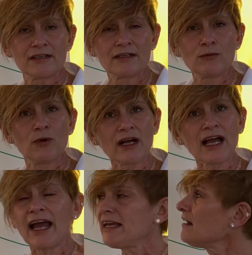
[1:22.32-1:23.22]
What
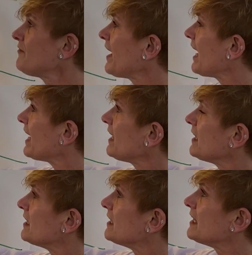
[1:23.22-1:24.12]
kind of a
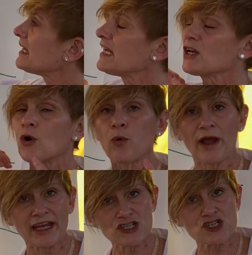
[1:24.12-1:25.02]

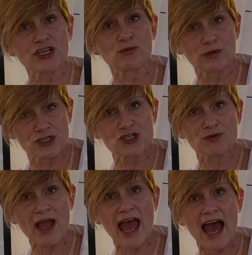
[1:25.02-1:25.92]
equation would you
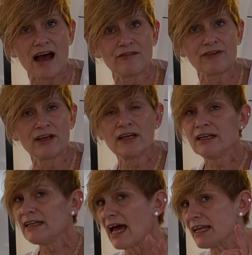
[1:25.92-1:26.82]
have?
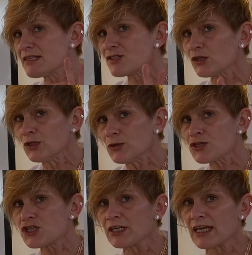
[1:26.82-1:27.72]
Not a
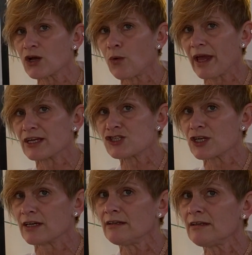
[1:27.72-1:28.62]
solution
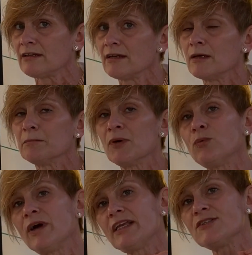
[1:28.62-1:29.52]
equation, but
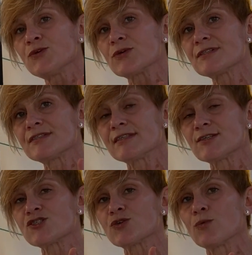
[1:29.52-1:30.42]
what is your
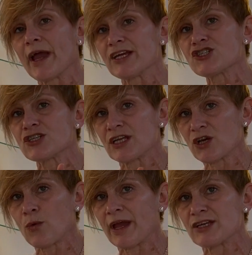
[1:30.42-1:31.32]
situation
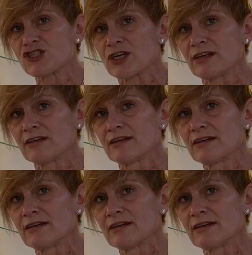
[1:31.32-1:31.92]
equation?